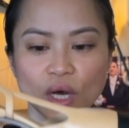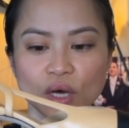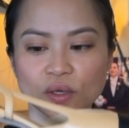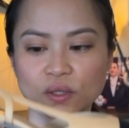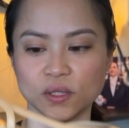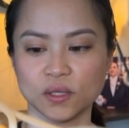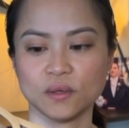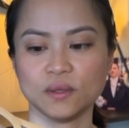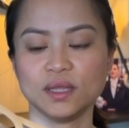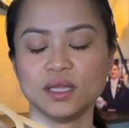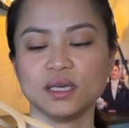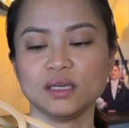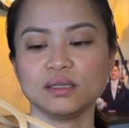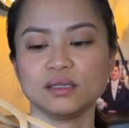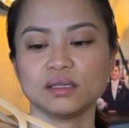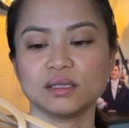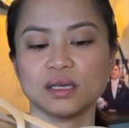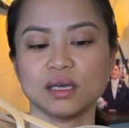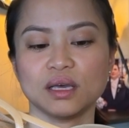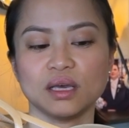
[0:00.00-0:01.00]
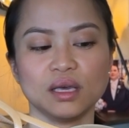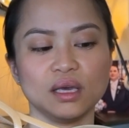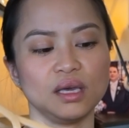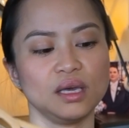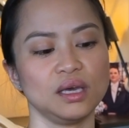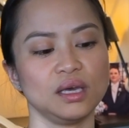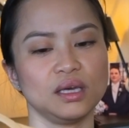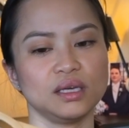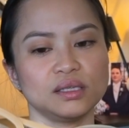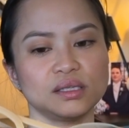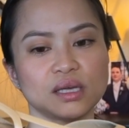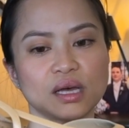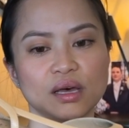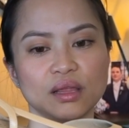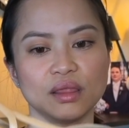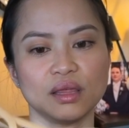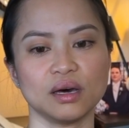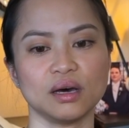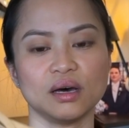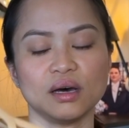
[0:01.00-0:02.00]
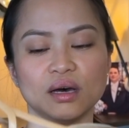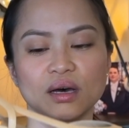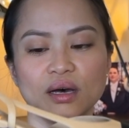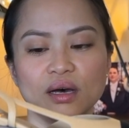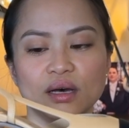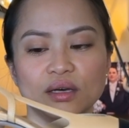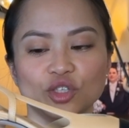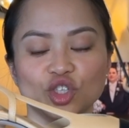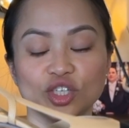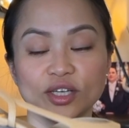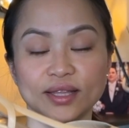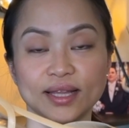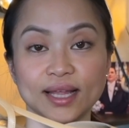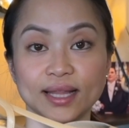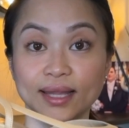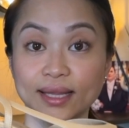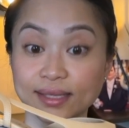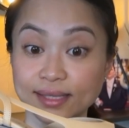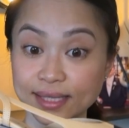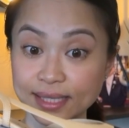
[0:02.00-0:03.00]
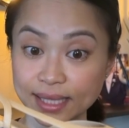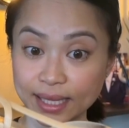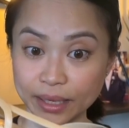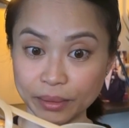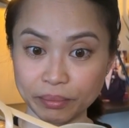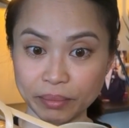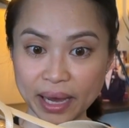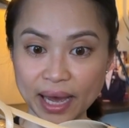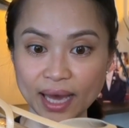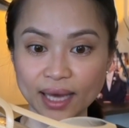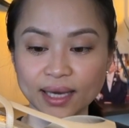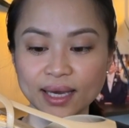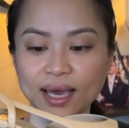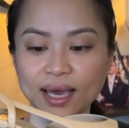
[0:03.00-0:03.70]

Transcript: So this is the Chanel Slingback.